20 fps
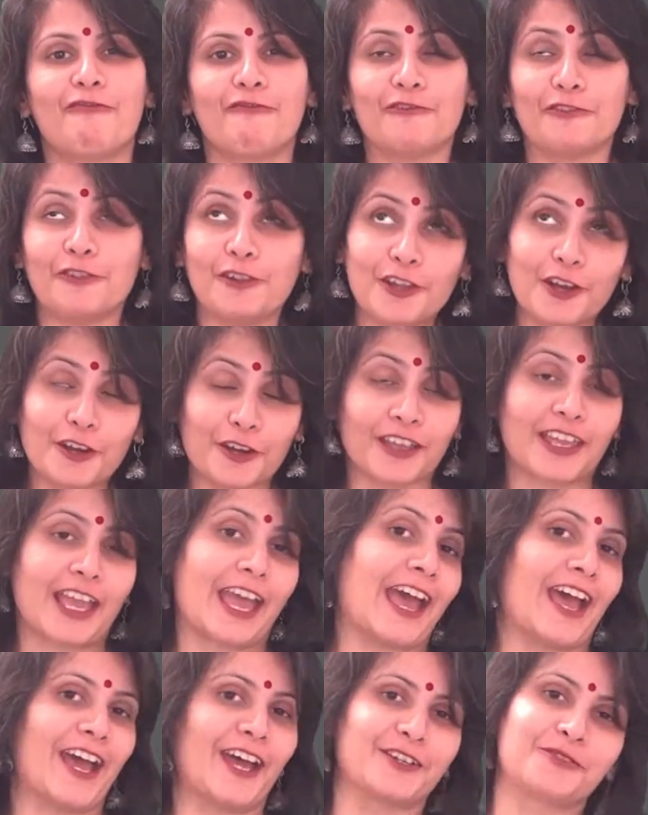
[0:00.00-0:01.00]
look
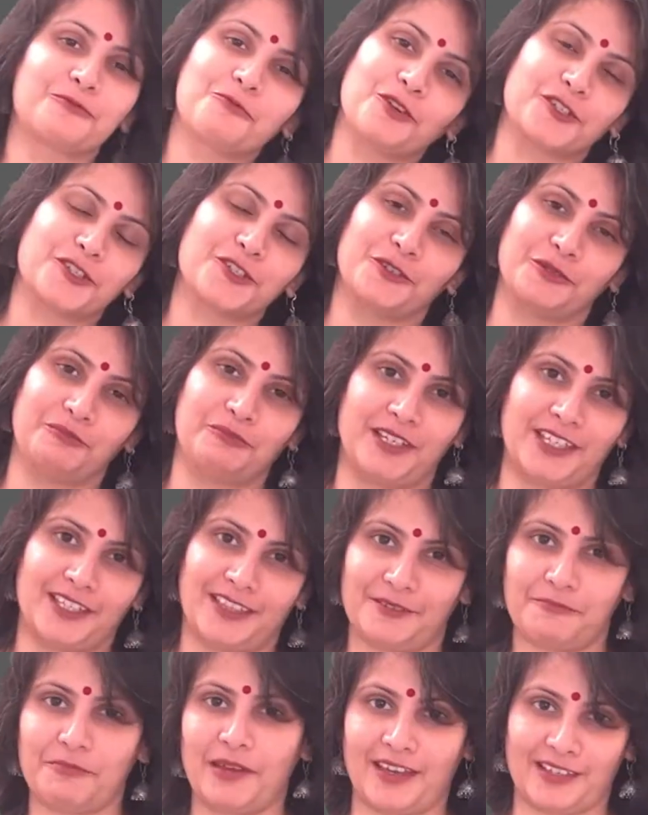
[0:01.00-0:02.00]
at what could be
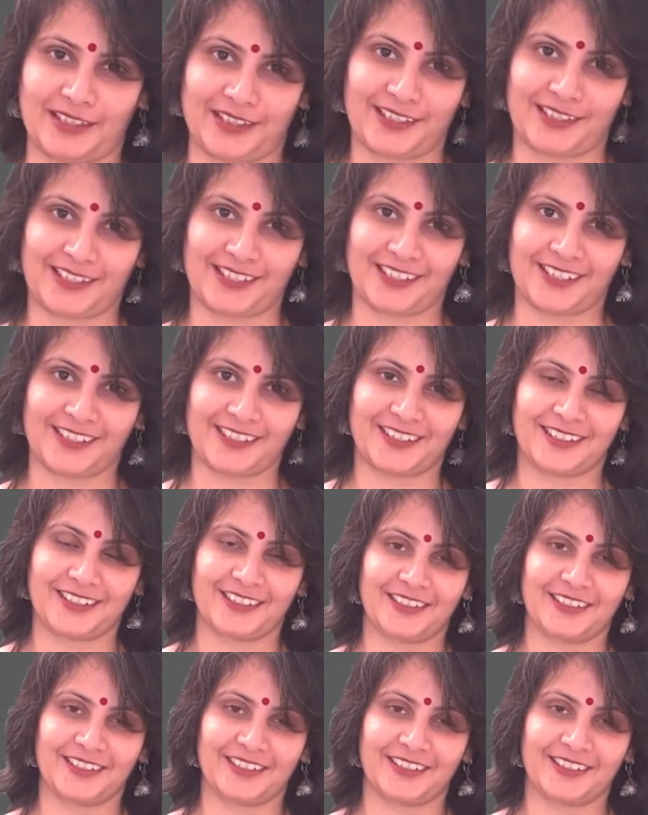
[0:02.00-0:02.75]
the best.